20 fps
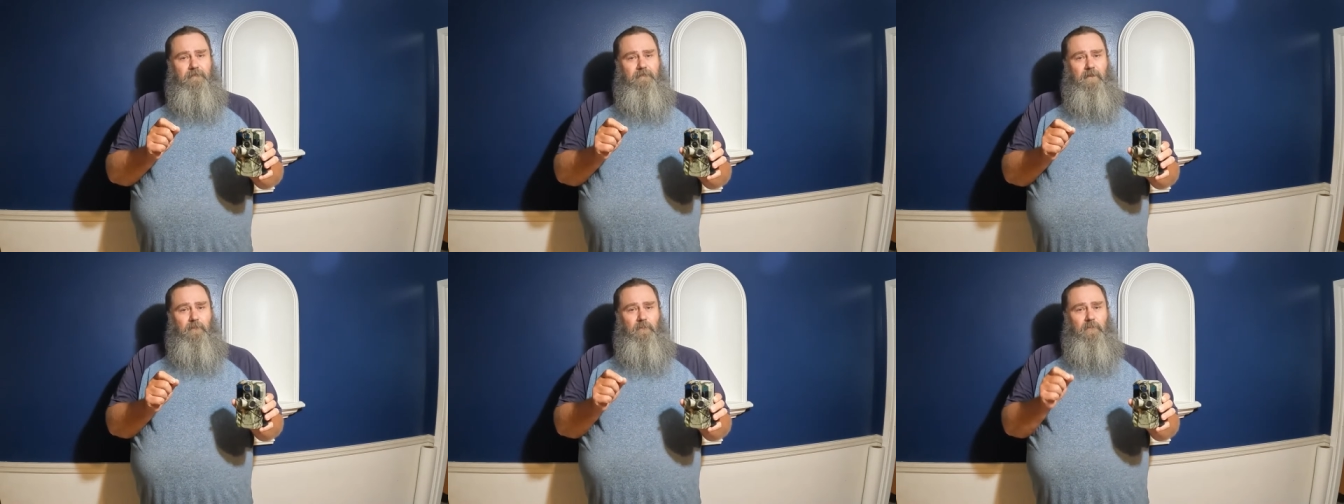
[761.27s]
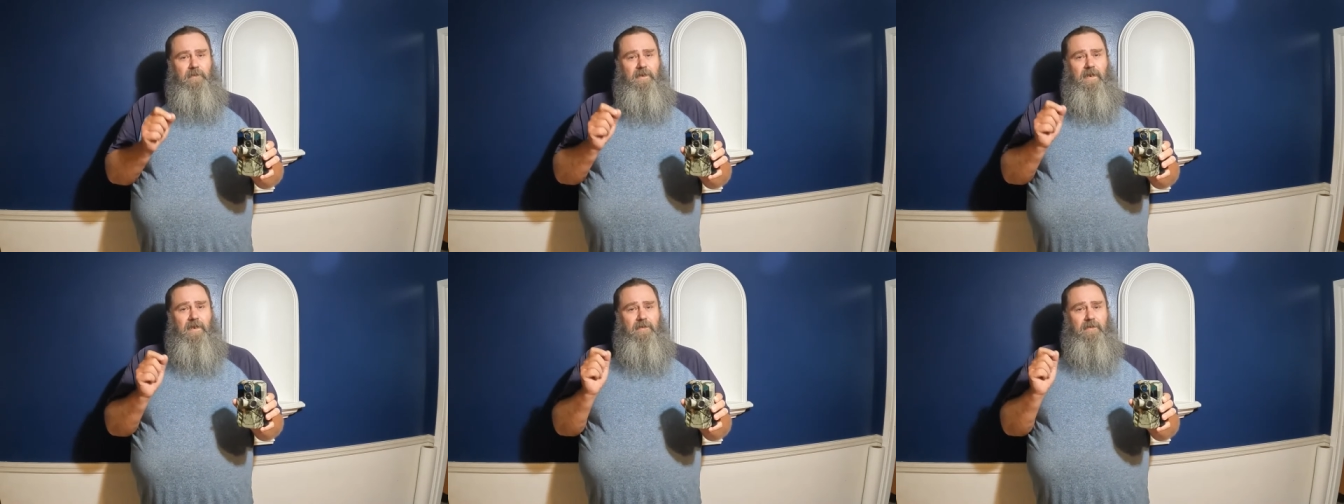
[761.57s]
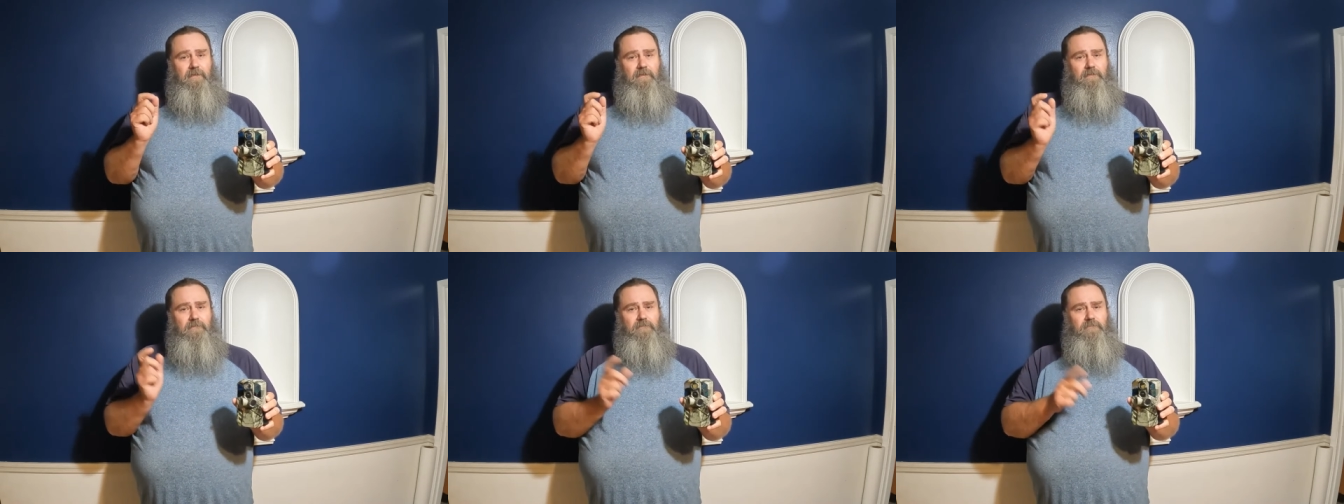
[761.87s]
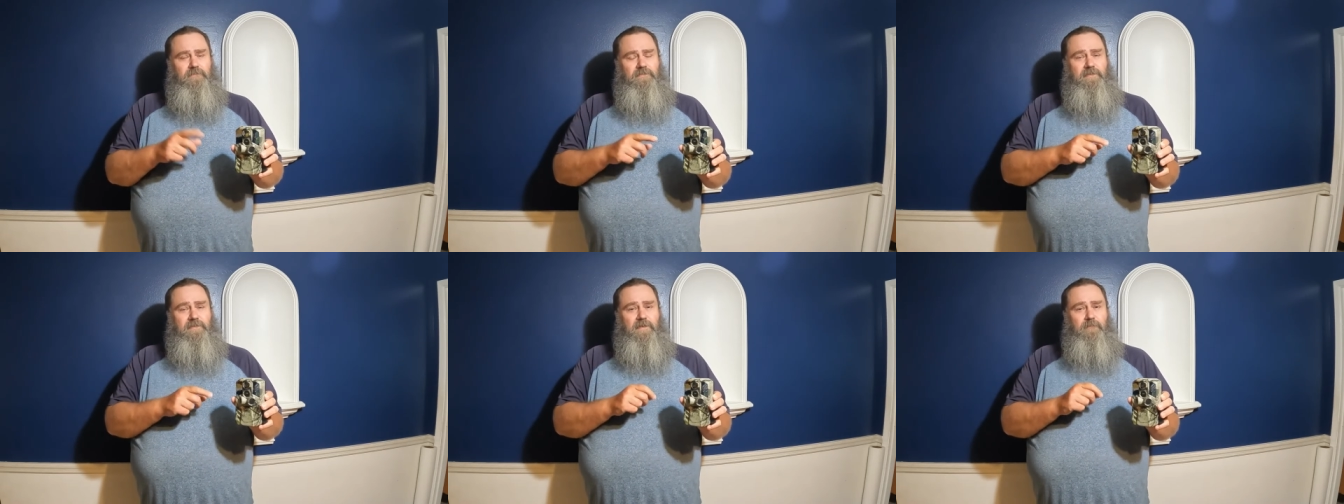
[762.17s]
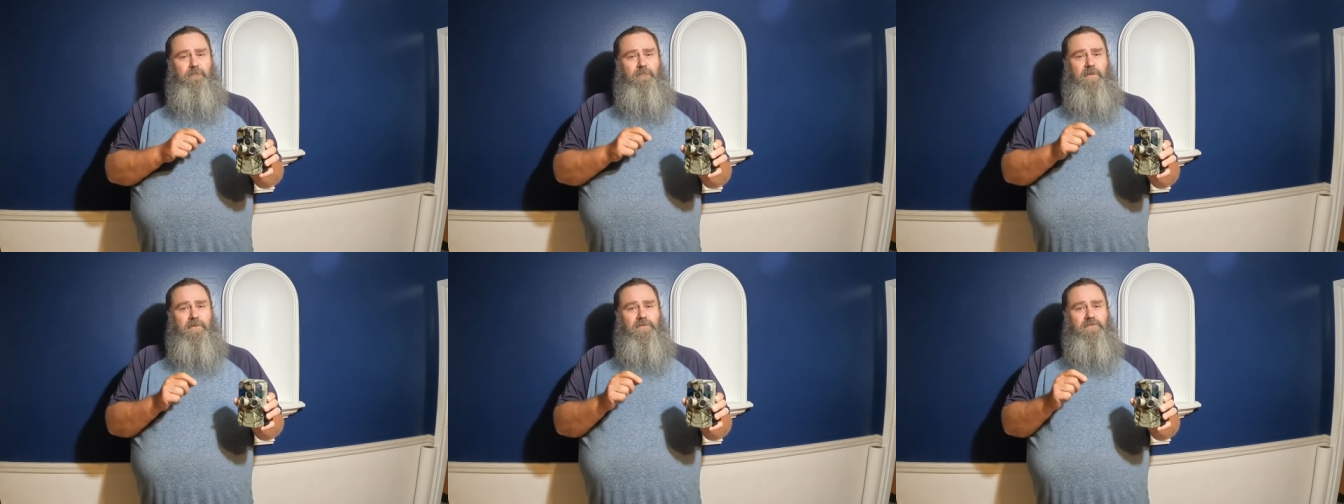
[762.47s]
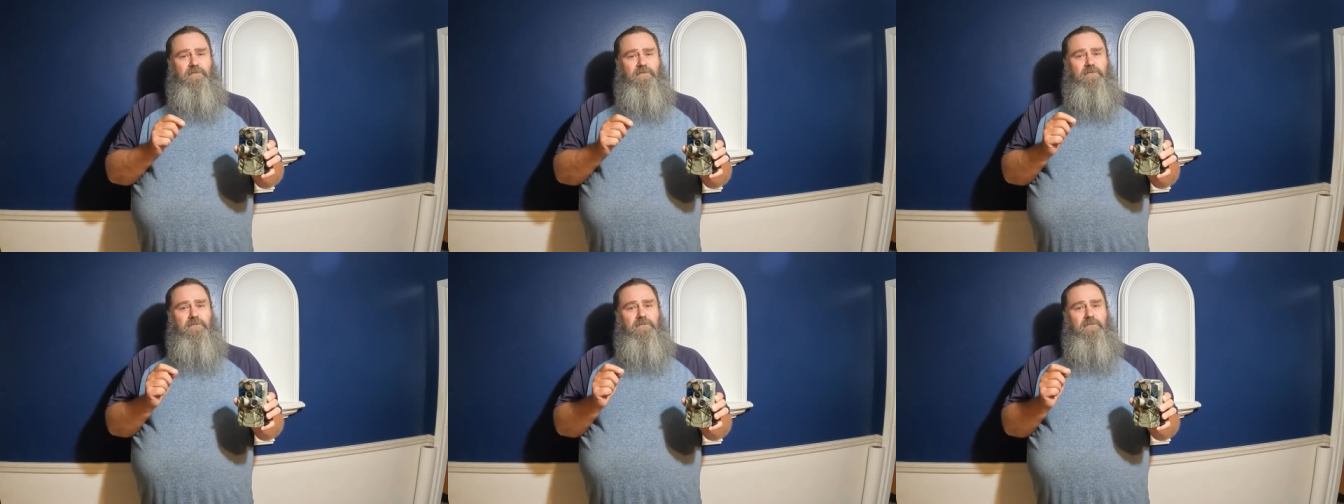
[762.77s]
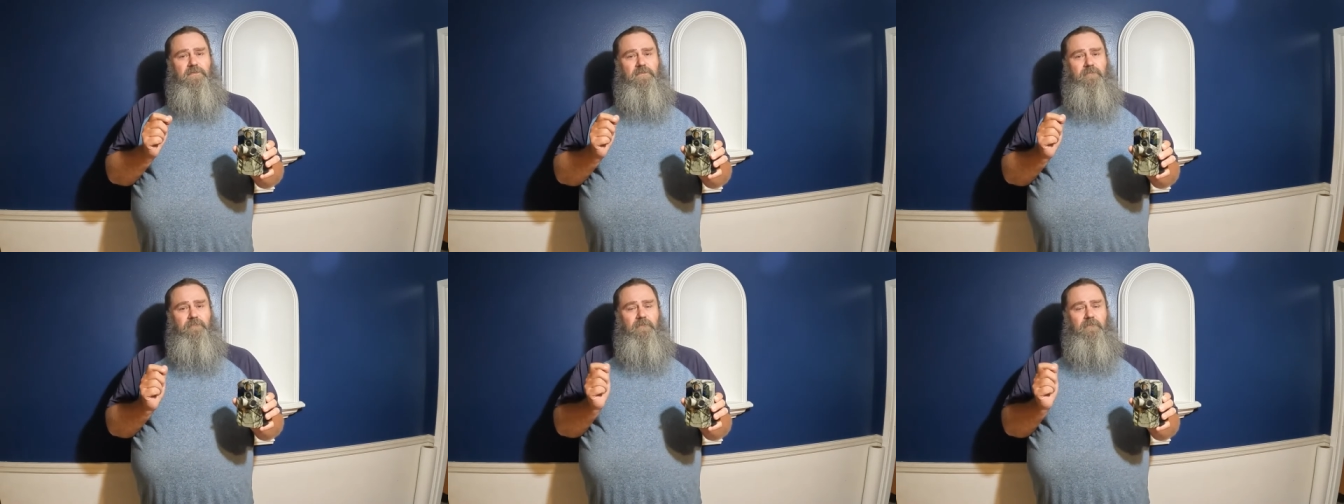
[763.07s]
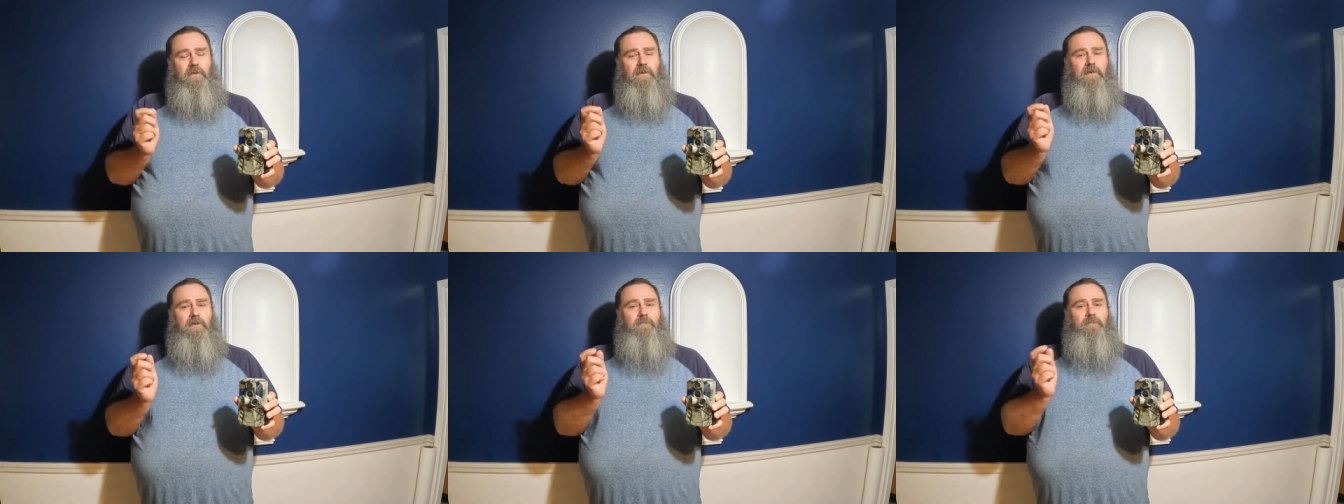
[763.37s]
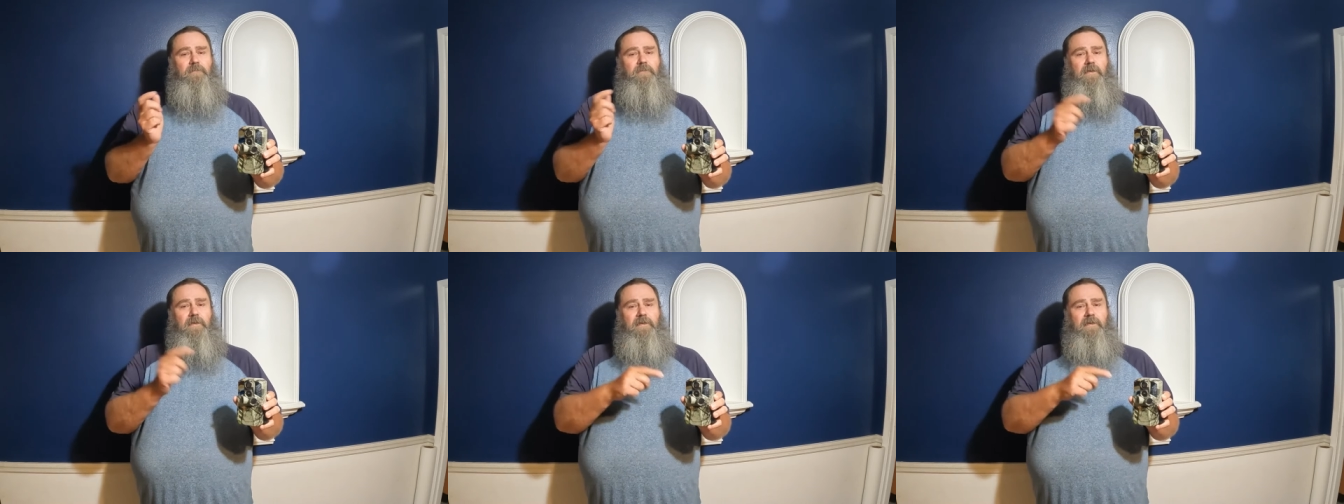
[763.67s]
It will not send pictures from